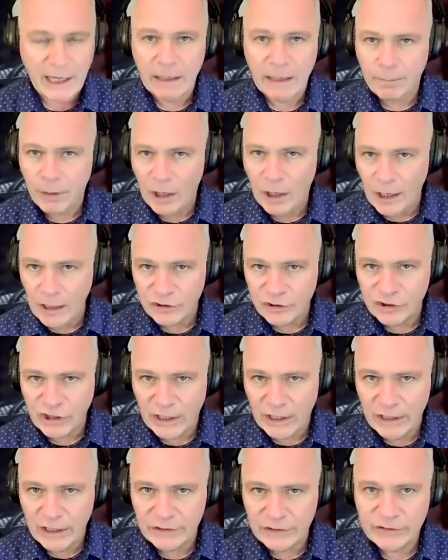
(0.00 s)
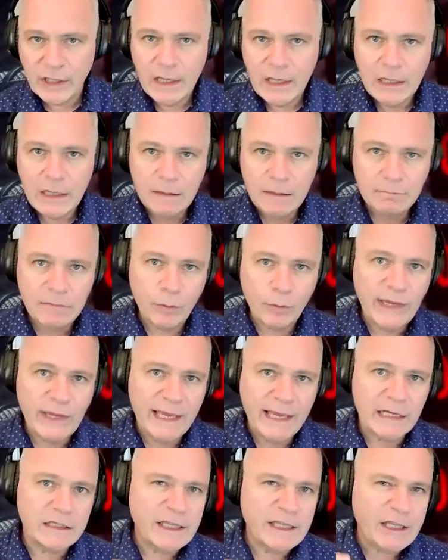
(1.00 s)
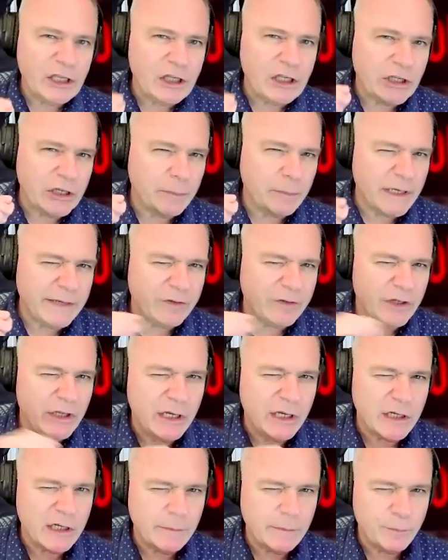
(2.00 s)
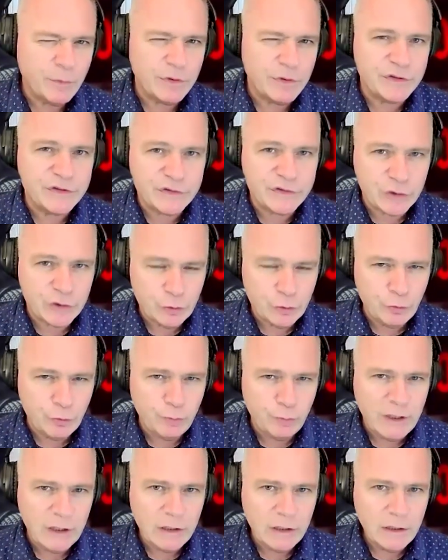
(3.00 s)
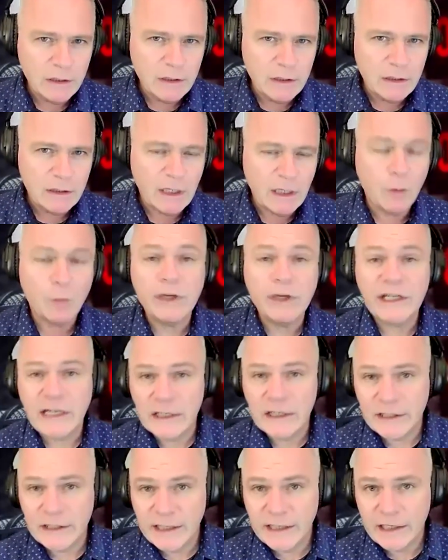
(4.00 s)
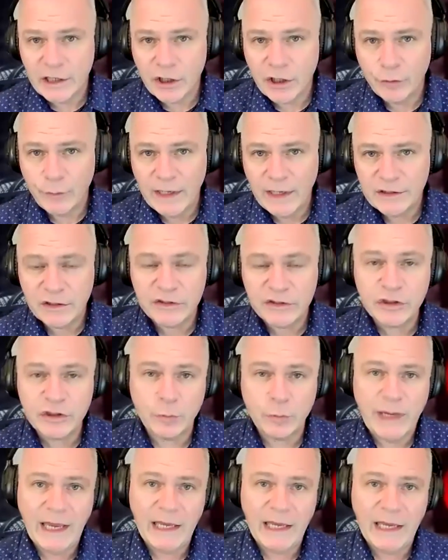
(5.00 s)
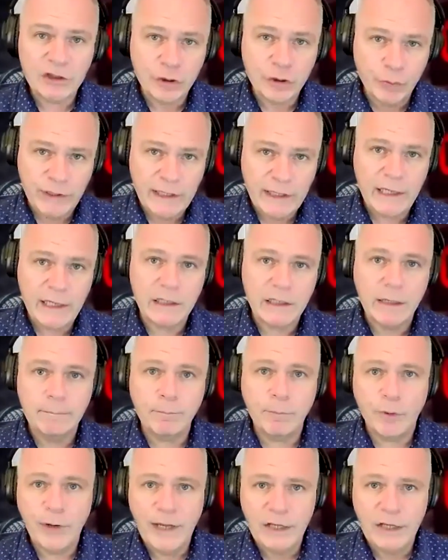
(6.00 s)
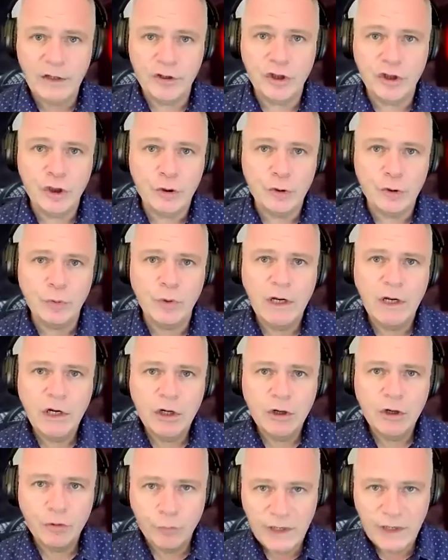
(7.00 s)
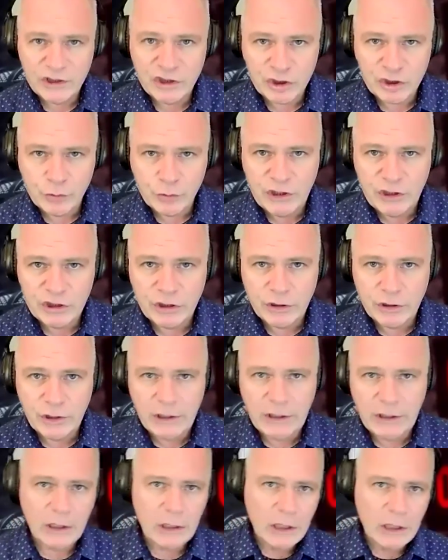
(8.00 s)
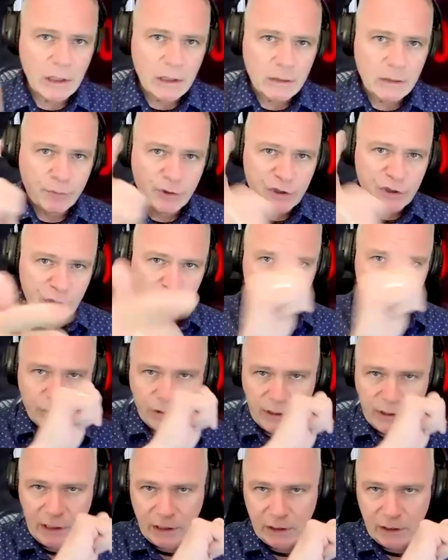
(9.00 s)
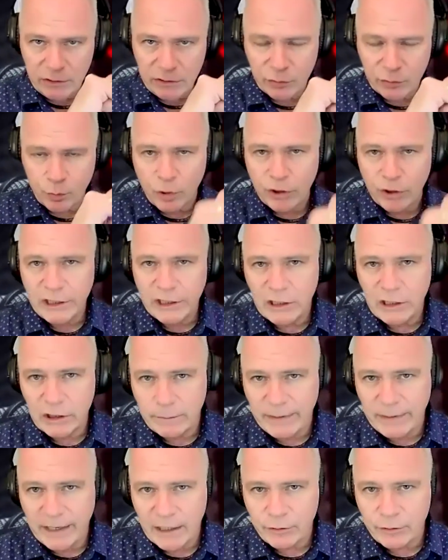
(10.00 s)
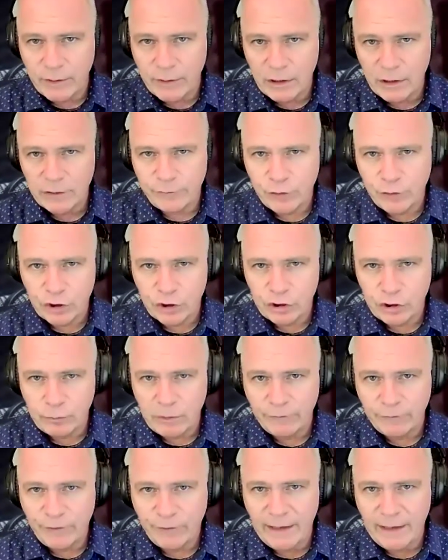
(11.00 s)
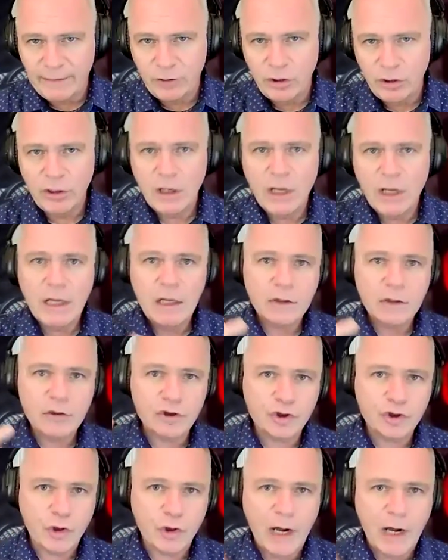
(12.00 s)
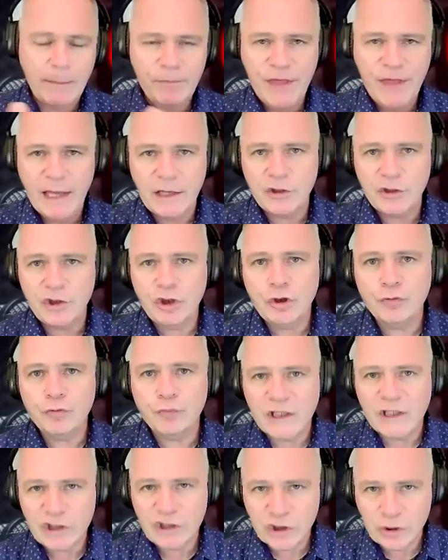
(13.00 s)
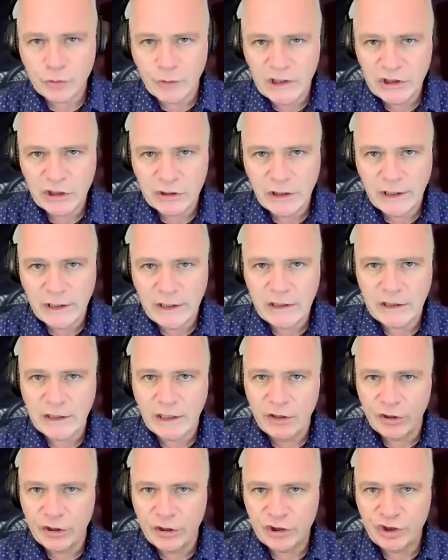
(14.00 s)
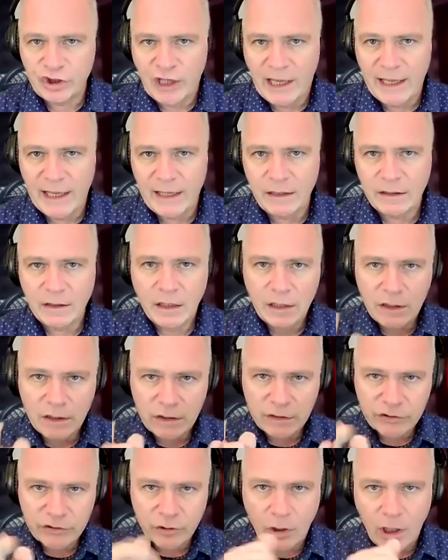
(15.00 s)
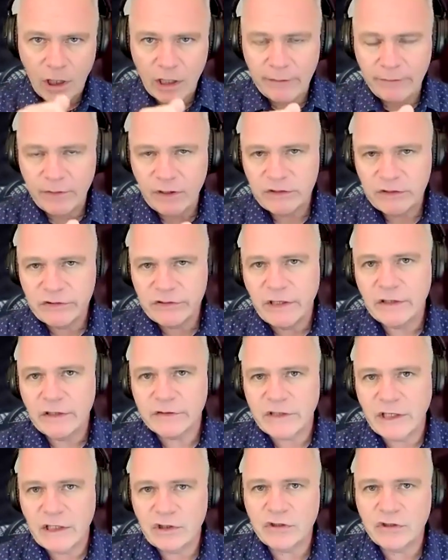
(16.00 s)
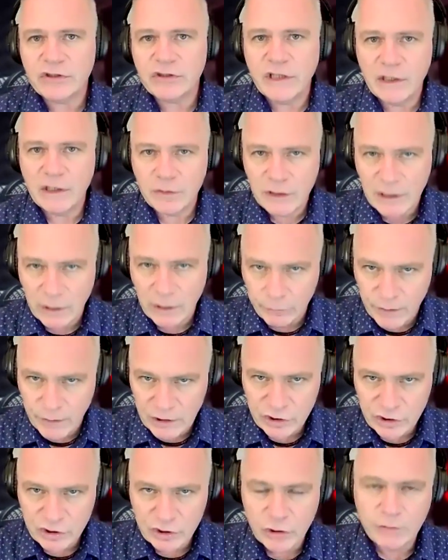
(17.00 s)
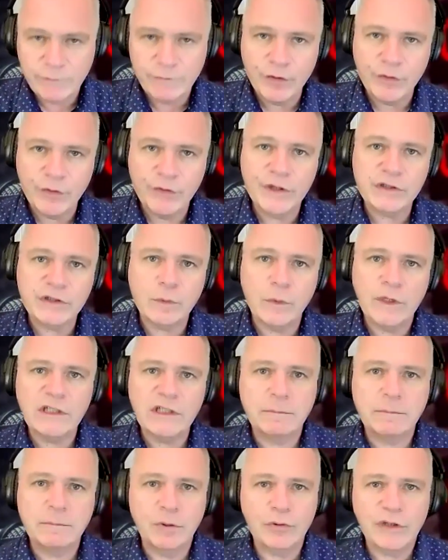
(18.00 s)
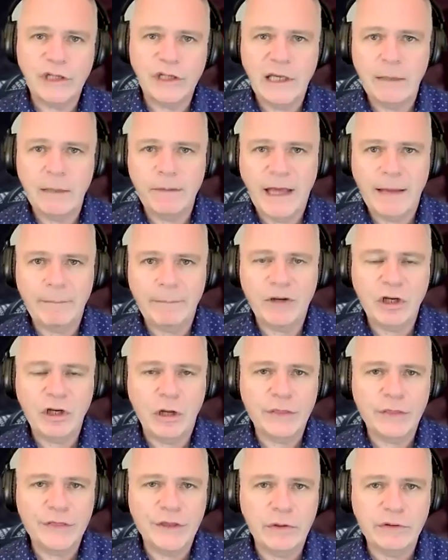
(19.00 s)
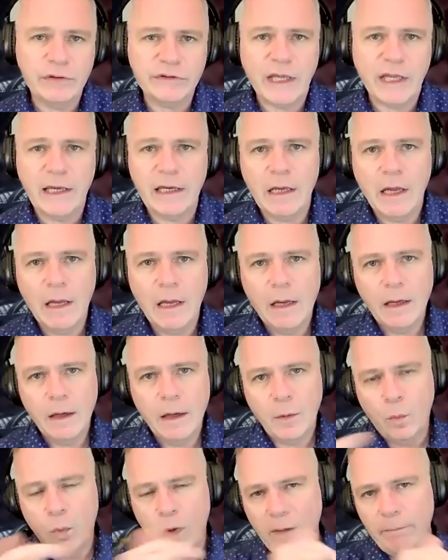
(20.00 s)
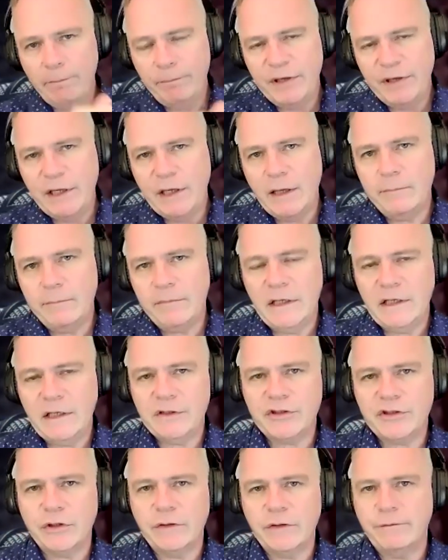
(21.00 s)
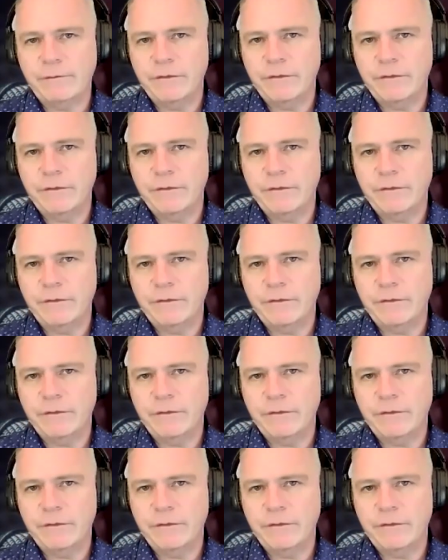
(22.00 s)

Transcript: I apologize, but we had a little bit of a hiccup with Zoom, and we needed to get it corrected, so we had to create a brand new registration link. Producer Hind, working in the background, if you could do me a favor, drop that new registration link into the chat so all of our sales agents can get registered for this week's boot camp happening on Thursday, 1 p.m. Eastern.